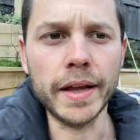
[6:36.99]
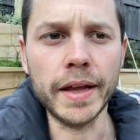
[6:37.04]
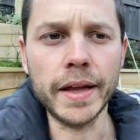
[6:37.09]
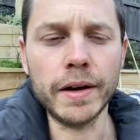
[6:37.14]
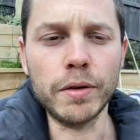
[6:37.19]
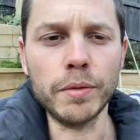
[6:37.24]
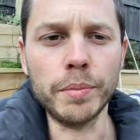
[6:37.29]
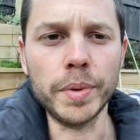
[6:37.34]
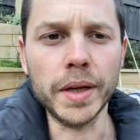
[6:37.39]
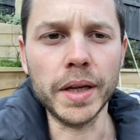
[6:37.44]

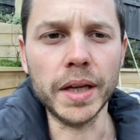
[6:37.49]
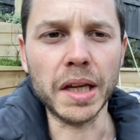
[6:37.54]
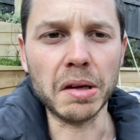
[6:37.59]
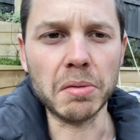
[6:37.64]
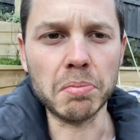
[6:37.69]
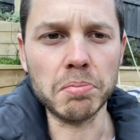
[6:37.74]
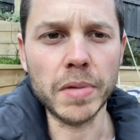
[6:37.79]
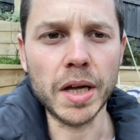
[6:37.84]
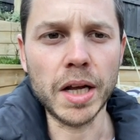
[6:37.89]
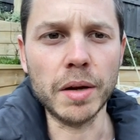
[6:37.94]
That'll
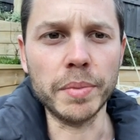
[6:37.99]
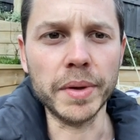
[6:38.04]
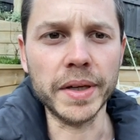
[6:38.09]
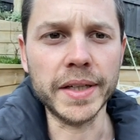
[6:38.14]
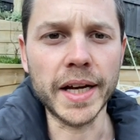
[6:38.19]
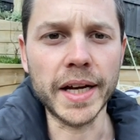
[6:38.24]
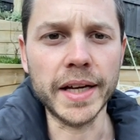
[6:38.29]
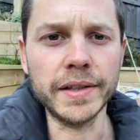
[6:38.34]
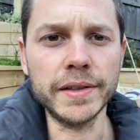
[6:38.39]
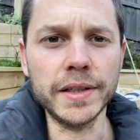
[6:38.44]
be
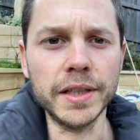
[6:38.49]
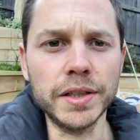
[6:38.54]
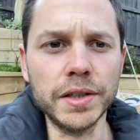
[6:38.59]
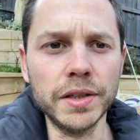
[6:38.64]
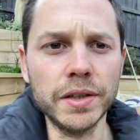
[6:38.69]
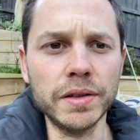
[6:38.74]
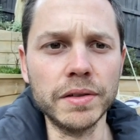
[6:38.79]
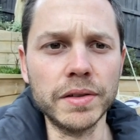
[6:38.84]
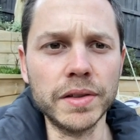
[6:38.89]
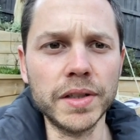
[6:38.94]
tasty
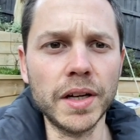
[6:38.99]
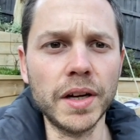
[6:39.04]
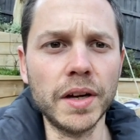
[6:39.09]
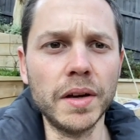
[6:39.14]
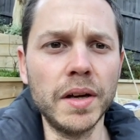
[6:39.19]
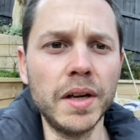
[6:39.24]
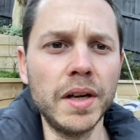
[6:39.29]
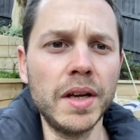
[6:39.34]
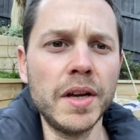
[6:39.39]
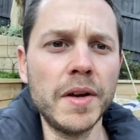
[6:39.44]
too. So
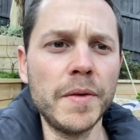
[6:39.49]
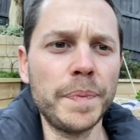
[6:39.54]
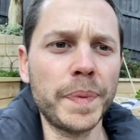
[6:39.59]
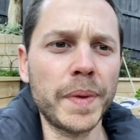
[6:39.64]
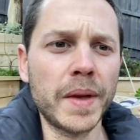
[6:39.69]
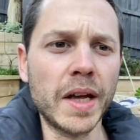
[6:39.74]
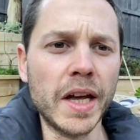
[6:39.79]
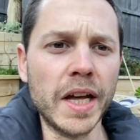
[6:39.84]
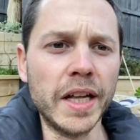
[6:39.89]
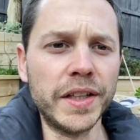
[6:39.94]

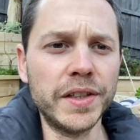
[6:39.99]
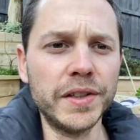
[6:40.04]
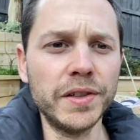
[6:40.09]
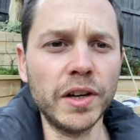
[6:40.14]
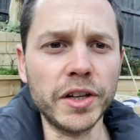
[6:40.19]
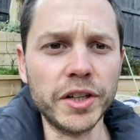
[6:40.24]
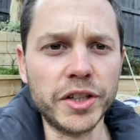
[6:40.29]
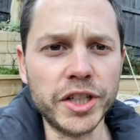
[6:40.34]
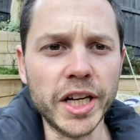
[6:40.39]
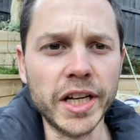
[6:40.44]
it's
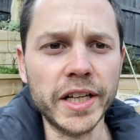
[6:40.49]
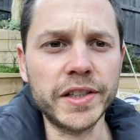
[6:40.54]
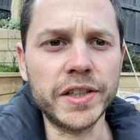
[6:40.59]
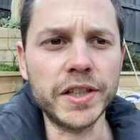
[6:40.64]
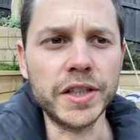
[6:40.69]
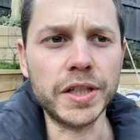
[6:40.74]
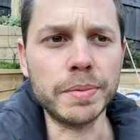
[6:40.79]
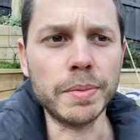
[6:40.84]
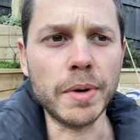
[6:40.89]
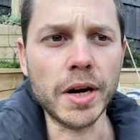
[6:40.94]
not just
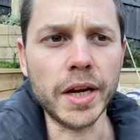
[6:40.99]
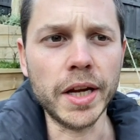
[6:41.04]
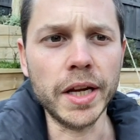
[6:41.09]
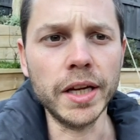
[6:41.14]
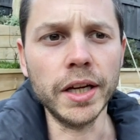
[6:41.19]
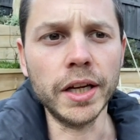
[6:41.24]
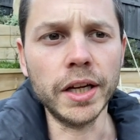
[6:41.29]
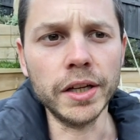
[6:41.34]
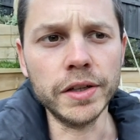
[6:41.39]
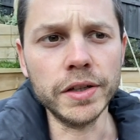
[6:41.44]
your smoking
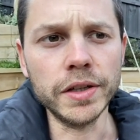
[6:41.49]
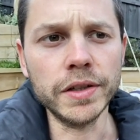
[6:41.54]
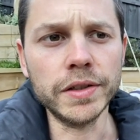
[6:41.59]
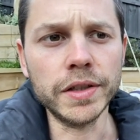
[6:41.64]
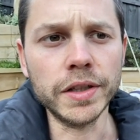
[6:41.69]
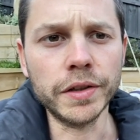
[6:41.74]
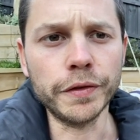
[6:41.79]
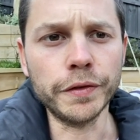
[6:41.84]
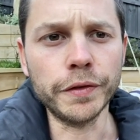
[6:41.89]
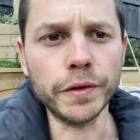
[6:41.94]
you could use
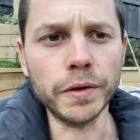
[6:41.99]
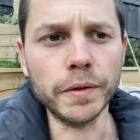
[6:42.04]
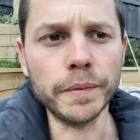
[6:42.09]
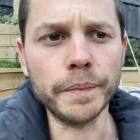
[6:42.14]
this for.